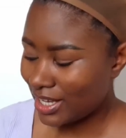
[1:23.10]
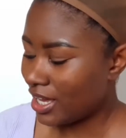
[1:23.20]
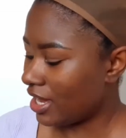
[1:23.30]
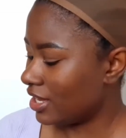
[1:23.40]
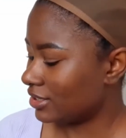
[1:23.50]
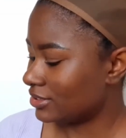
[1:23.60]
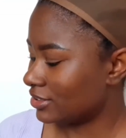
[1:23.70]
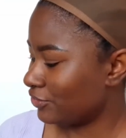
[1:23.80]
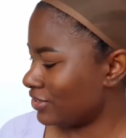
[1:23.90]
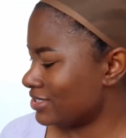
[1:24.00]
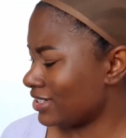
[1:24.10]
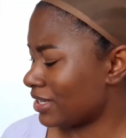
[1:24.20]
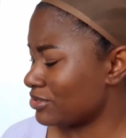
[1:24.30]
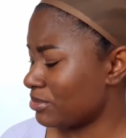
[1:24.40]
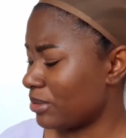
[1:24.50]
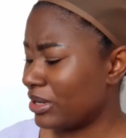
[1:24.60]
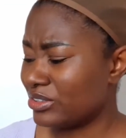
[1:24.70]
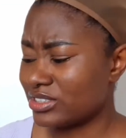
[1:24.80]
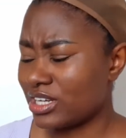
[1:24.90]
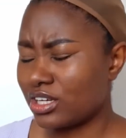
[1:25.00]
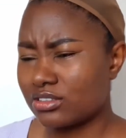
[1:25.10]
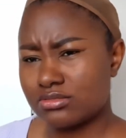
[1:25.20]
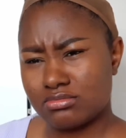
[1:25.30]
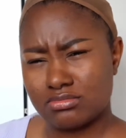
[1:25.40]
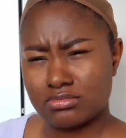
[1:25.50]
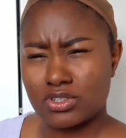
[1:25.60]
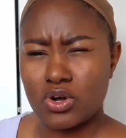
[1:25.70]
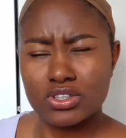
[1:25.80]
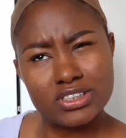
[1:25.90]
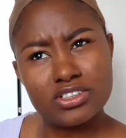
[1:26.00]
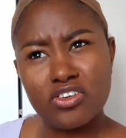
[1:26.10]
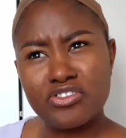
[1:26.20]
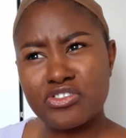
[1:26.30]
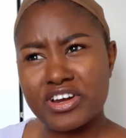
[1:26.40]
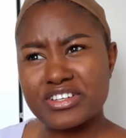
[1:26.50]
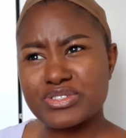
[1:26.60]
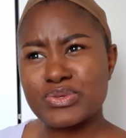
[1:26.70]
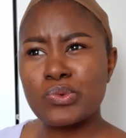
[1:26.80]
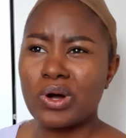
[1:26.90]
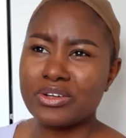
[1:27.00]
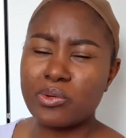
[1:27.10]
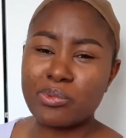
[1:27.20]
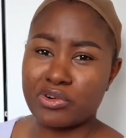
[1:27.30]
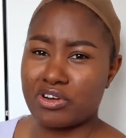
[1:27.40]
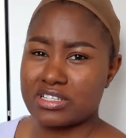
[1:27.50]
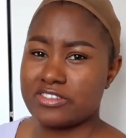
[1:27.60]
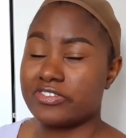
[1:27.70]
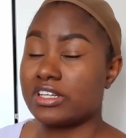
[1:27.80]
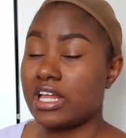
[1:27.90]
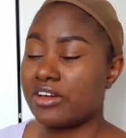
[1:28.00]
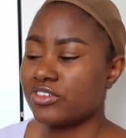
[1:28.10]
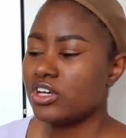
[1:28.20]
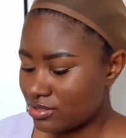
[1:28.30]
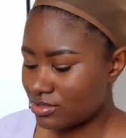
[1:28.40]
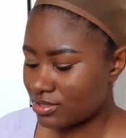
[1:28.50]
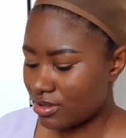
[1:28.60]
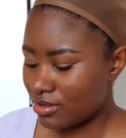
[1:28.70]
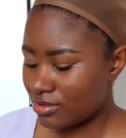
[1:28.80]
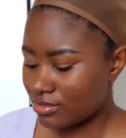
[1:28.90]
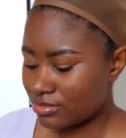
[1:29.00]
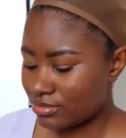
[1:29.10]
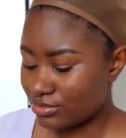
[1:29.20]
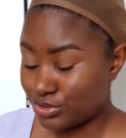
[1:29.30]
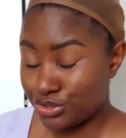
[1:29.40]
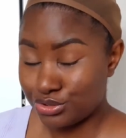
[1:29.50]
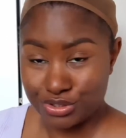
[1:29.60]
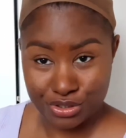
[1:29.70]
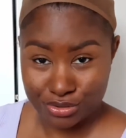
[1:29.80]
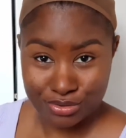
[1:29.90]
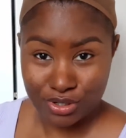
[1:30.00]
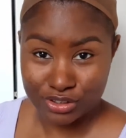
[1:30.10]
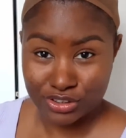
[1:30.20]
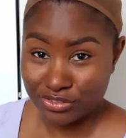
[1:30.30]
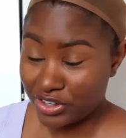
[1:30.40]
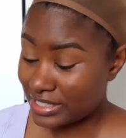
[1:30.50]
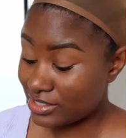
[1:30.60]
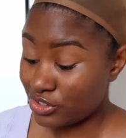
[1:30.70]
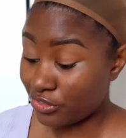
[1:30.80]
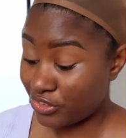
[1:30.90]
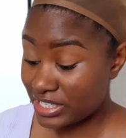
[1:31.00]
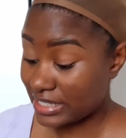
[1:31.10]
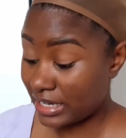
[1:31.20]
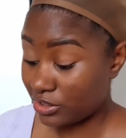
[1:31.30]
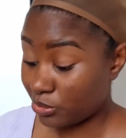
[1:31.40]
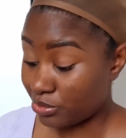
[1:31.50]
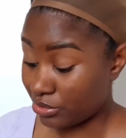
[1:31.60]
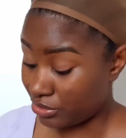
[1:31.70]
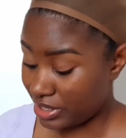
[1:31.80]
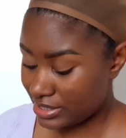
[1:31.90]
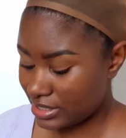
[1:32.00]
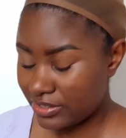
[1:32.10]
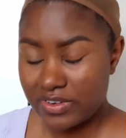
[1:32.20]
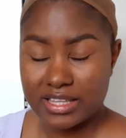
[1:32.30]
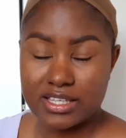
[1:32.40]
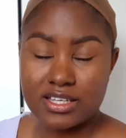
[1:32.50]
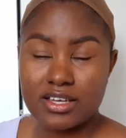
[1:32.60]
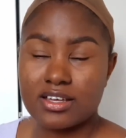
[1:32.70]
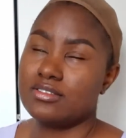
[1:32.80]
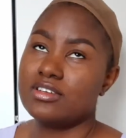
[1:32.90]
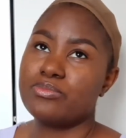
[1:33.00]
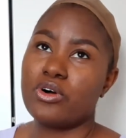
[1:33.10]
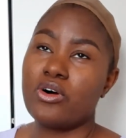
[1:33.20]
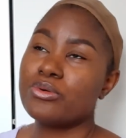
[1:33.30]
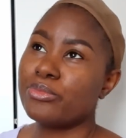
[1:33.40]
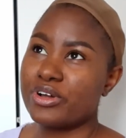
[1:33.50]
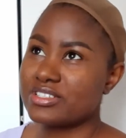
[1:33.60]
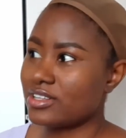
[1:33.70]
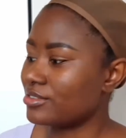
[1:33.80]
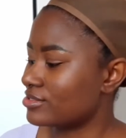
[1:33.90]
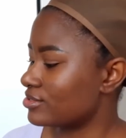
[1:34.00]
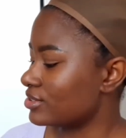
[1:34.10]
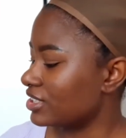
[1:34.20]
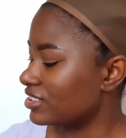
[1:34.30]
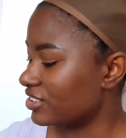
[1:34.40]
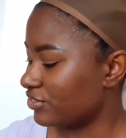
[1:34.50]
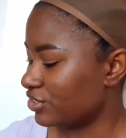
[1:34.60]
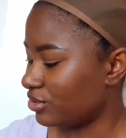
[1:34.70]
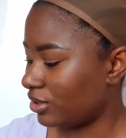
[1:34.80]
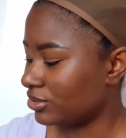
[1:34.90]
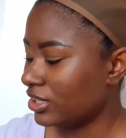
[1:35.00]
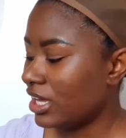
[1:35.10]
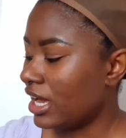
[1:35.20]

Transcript: And the first thing that came to my mind is like, cutting off friends who are not progressive in life. So should you cut off your friends that are not progressive? I think it all boils down to the individual.